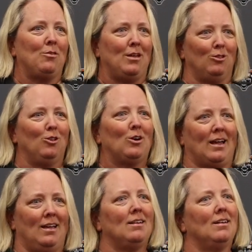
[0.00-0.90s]
they
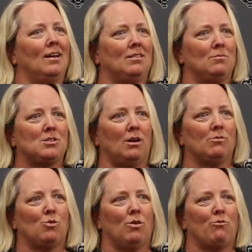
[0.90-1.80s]
look at
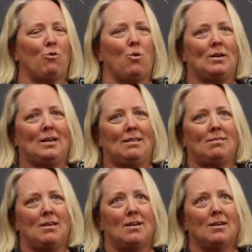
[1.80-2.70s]
themselves going forward. And I
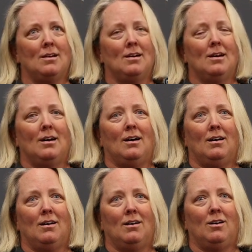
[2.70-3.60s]
think
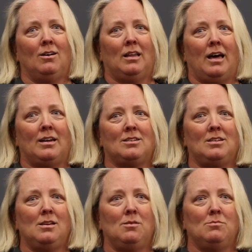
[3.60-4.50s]
a lot of
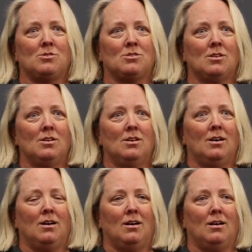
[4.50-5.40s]
teams,
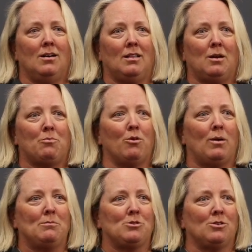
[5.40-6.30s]
a lot of
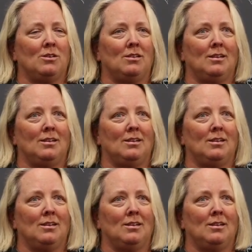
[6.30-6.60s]
programs are